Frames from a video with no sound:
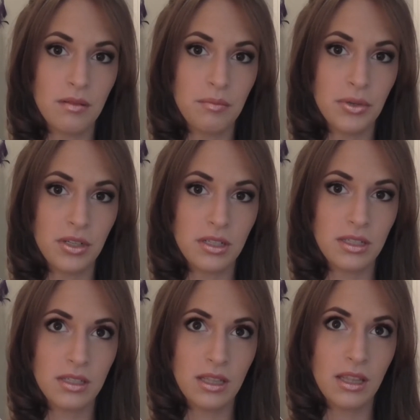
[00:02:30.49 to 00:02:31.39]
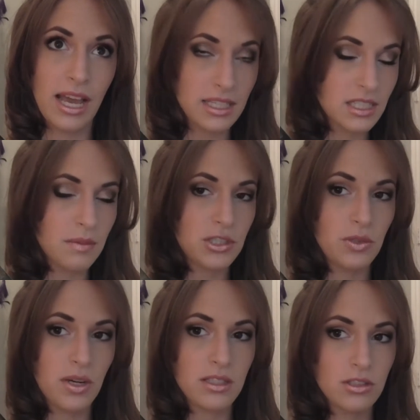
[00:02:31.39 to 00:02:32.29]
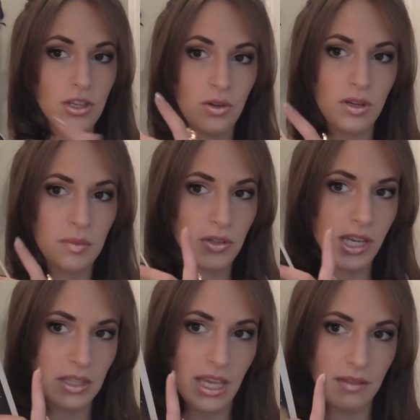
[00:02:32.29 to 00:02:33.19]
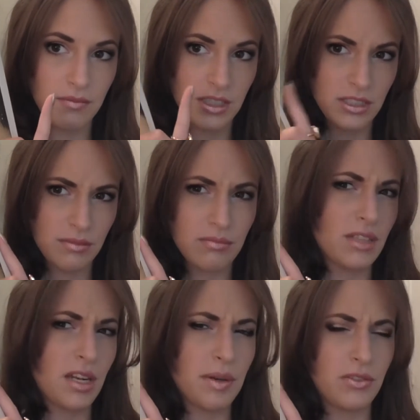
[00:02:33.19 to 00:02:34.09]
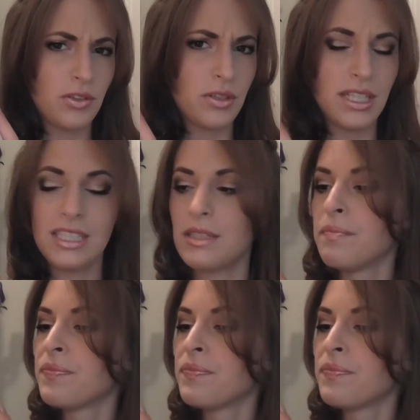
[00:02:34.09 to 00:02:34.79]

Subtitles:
book last time she went, so I'm okay with that. It's not about New Orleans.